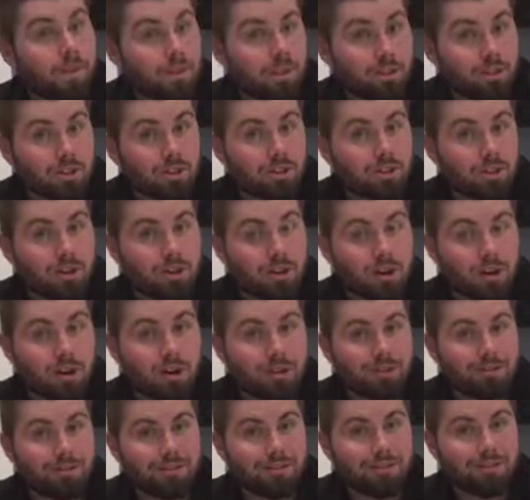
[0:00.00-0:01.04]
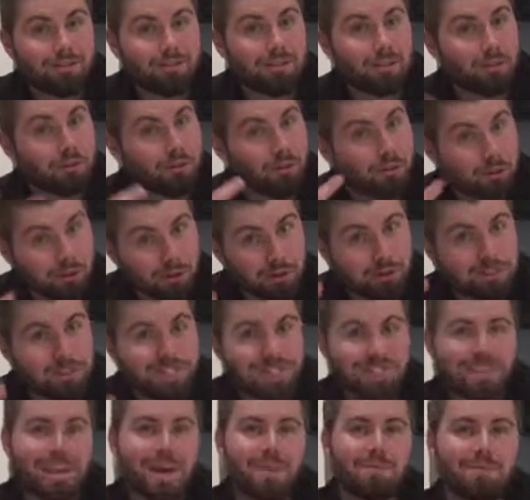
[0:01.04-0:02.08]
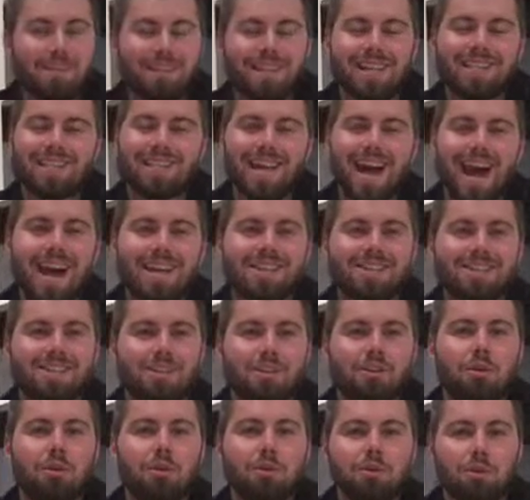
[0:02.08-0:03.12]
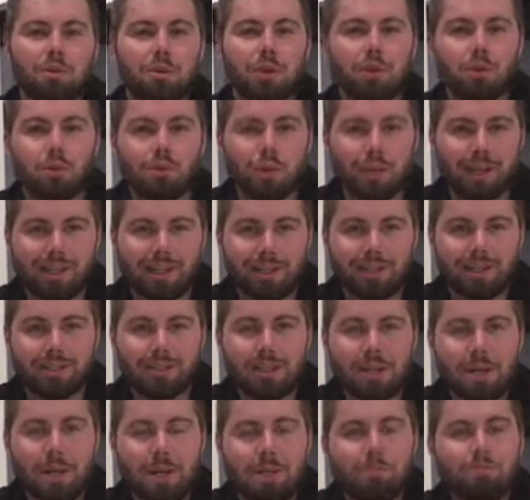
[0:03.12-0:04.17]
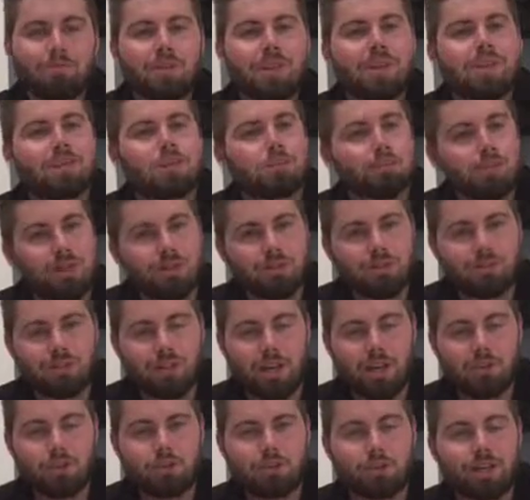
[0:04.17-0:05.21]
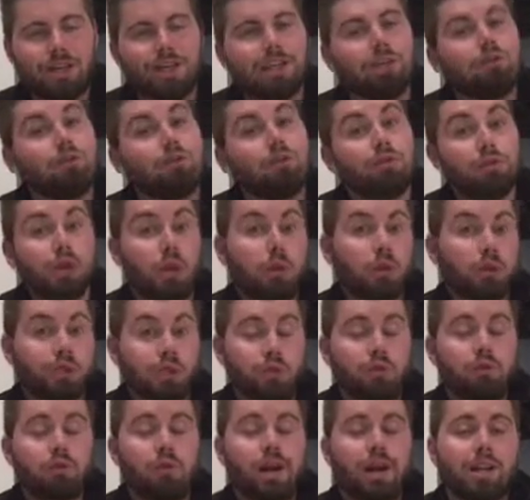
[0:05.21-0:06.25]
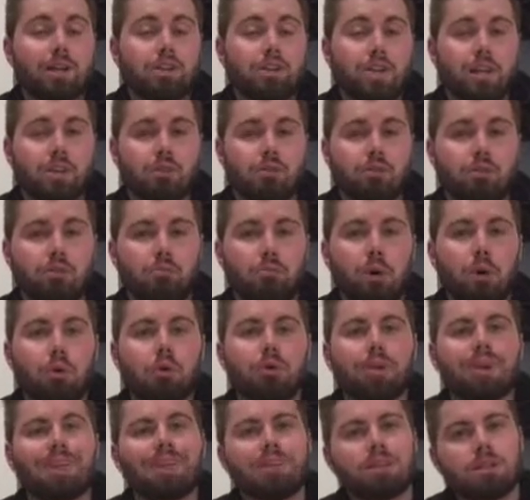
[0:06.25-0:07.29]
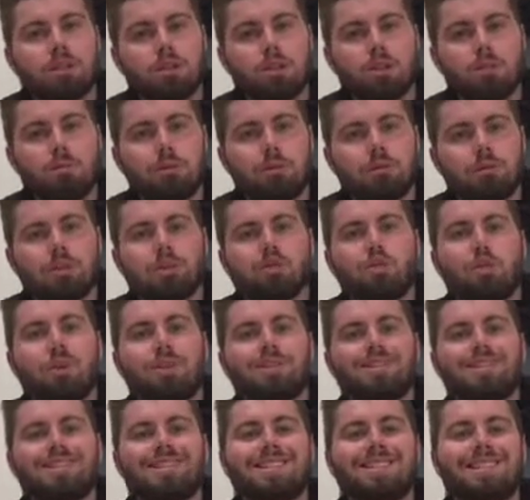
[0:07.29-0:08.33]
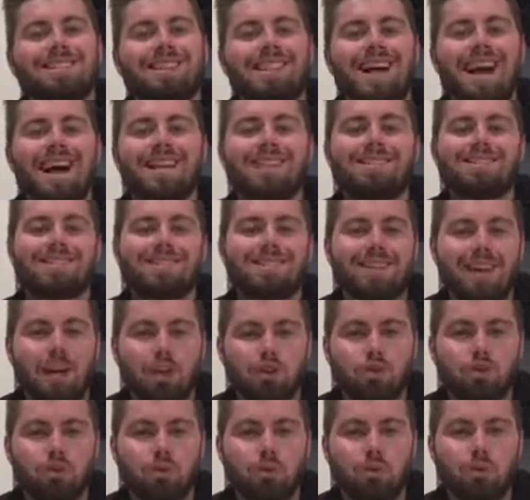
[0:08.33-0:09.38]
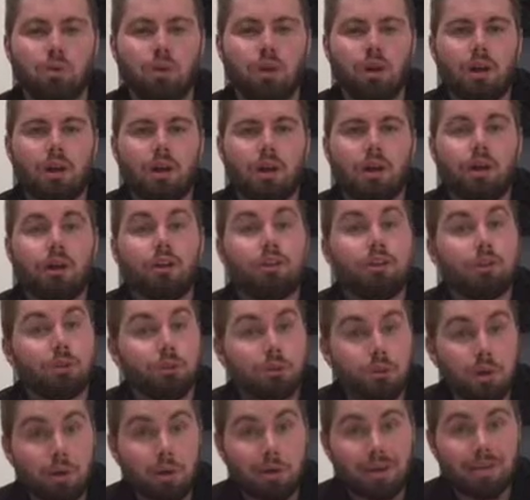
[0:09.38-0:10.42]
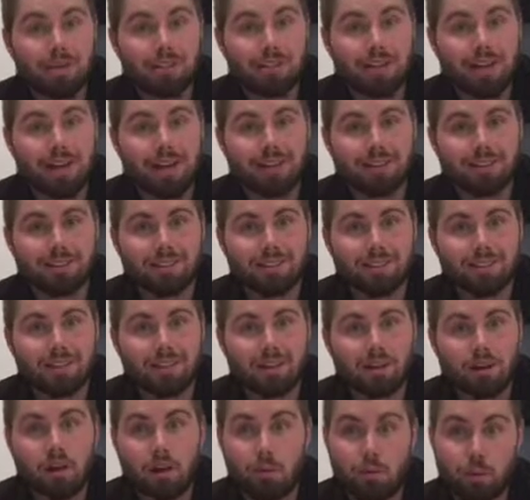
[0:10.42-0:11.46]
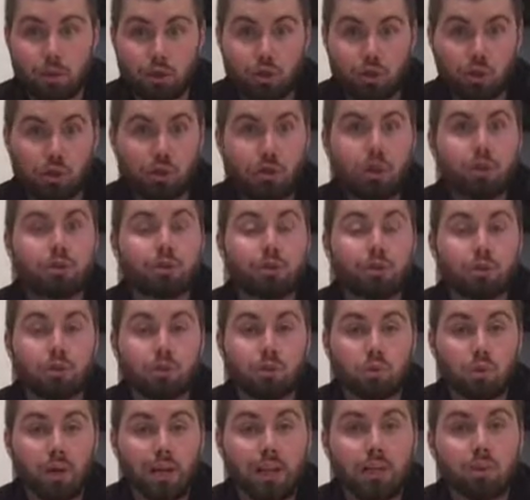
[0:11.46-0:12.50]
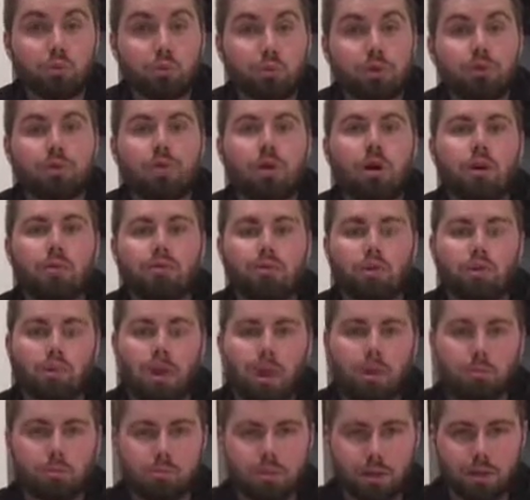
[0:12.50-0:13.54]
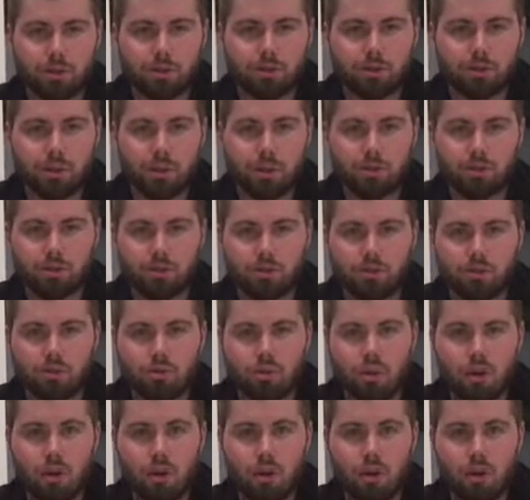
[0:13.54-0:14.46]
to start off, your first assignment that's actually going to be graded is a presentation. And if you've noticed, if you had a chance to both look at the syllabus as well as this class schedule, you'll notice that a majority of your grade revolves around presentations,